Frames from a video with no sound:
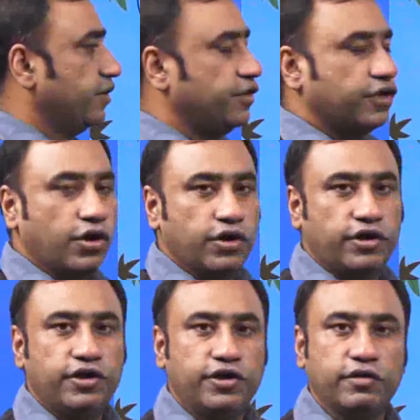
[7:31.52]
The
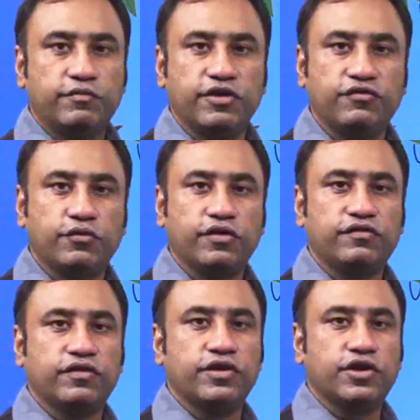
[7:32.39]
continuity of the
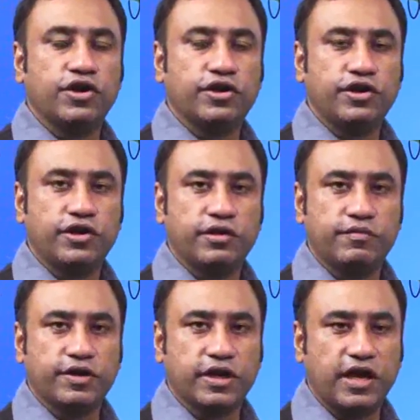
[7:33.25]
education, the continuity of
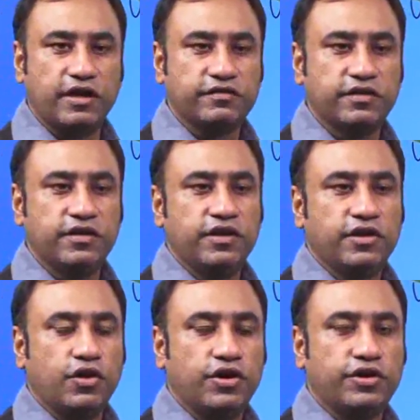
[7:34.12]
the class,
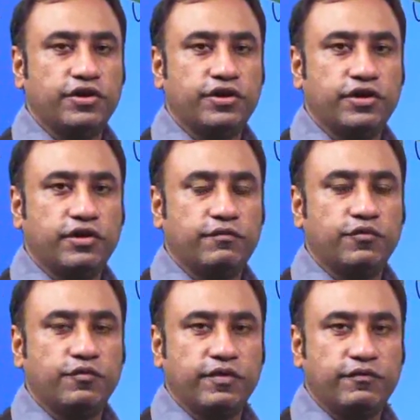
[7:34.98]
continuity of
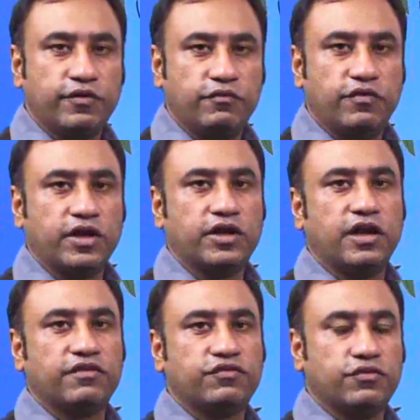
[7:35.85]
moving from one
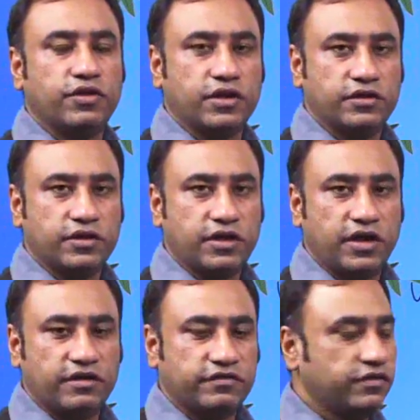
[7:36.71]
class to the another
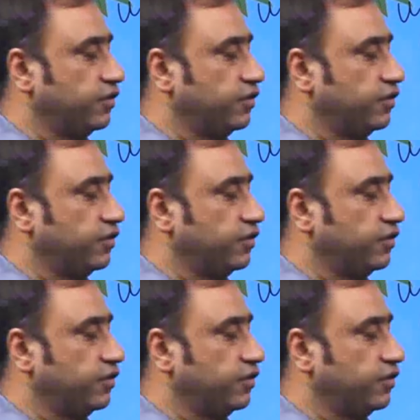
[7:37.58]
class.